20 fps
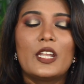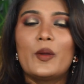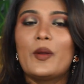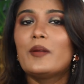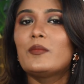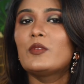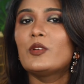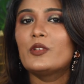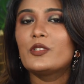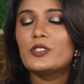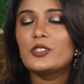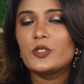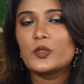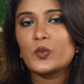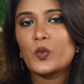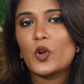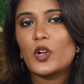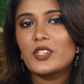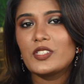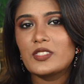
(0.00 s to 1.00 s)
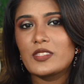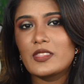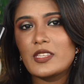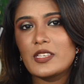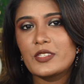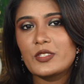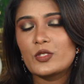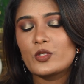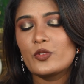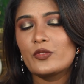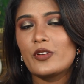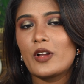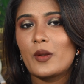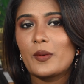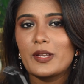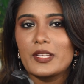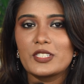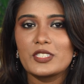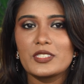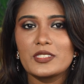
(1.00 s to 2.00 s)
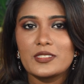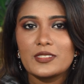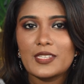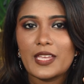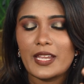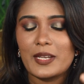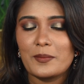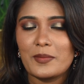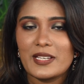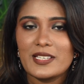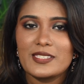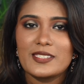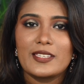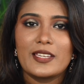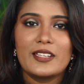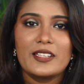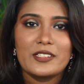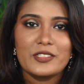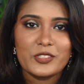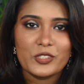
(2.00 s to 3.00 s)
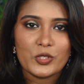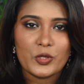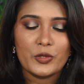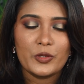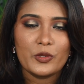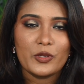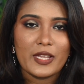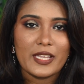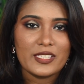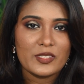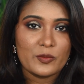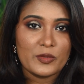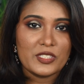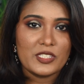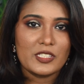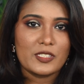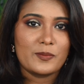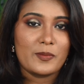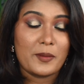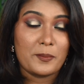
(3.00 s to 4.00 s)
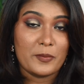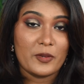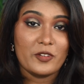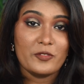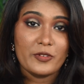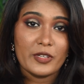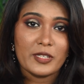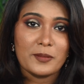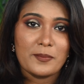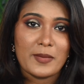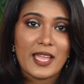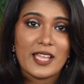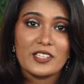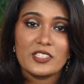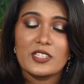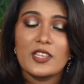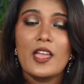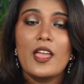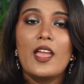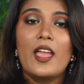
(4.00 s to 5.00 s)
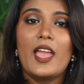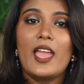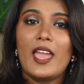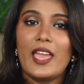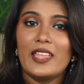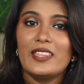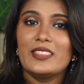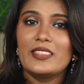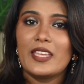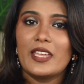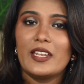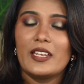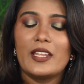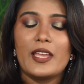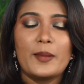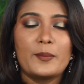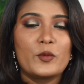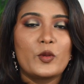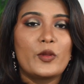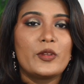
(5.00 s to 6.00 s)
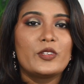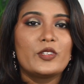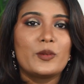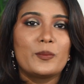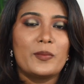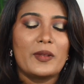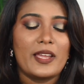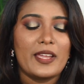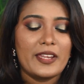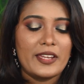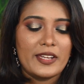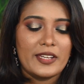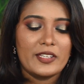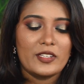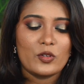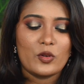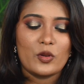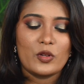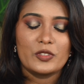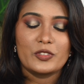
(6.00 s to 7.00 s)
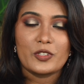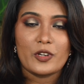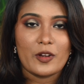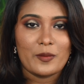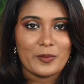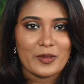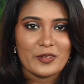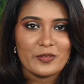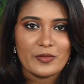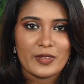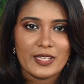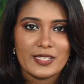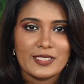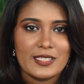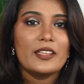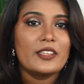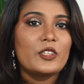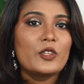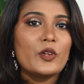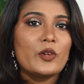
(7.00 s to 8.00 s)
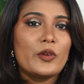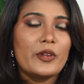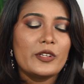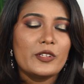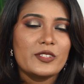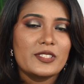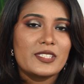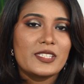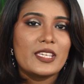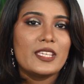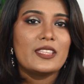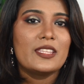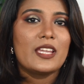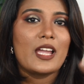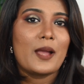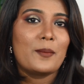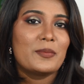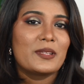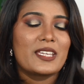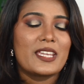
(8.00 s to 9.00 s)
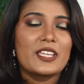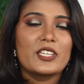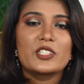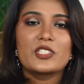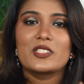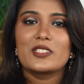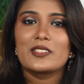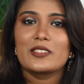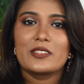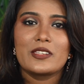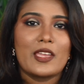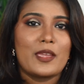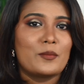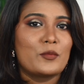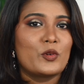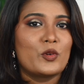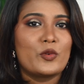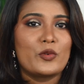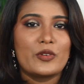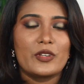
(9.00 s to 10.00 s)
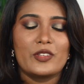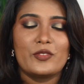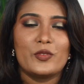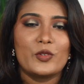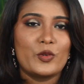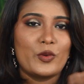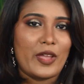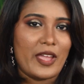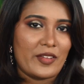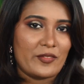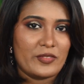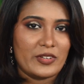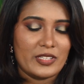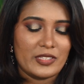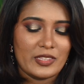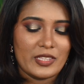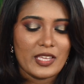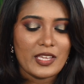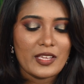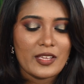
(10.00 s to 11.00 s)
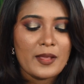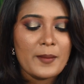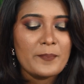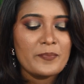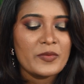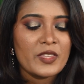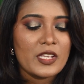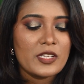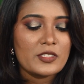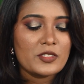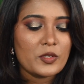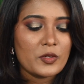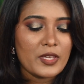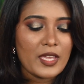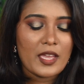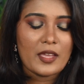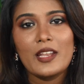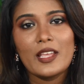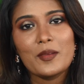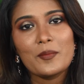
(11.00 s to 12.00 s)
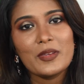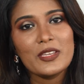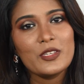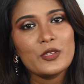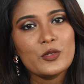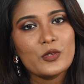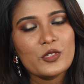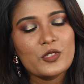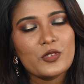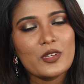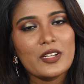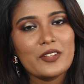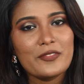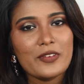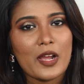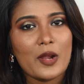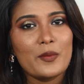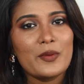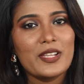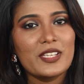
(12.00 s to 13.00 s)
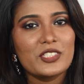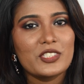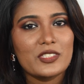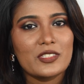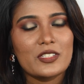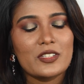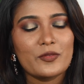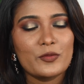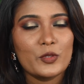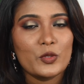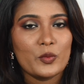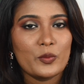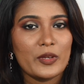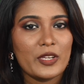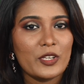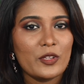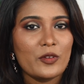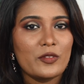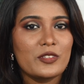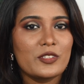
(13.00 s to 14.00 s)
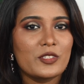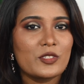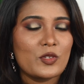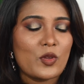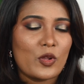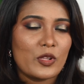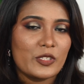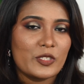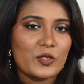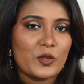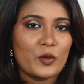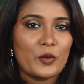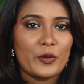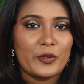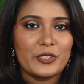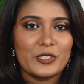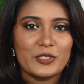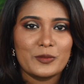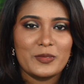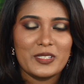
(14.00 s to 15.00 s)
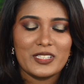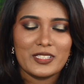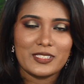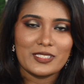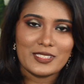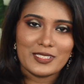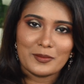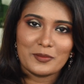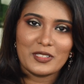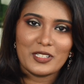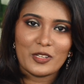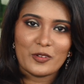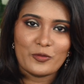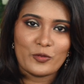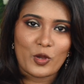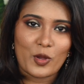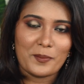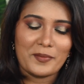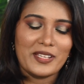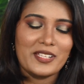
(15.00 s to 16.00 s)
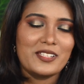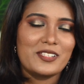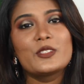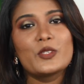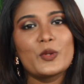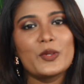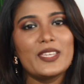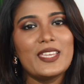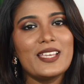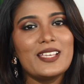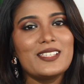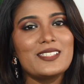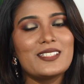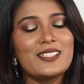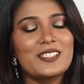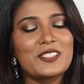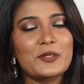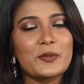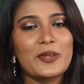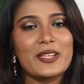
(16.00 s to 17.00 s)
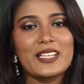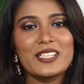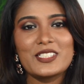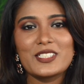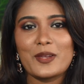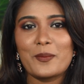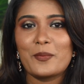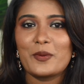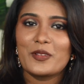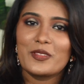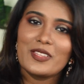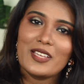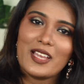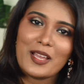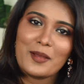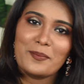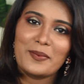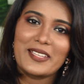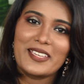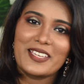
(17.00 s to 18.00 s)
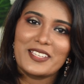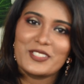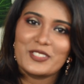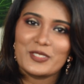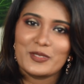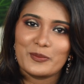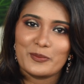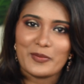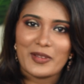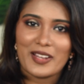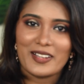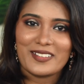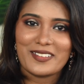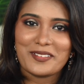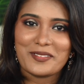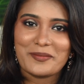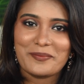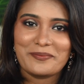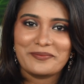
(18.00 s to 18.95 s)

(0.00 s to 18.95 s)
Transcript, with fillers: Now I'm going to swatch these two foundations side by side and show you guys which is my perfect match and then I'm going to apply it all throughout my face. Like you're going to see the application, demo, review, everything. So yeah, like my usual foundation review video, this is also going to be the similar format. So yes, let's quickly jump into the application part.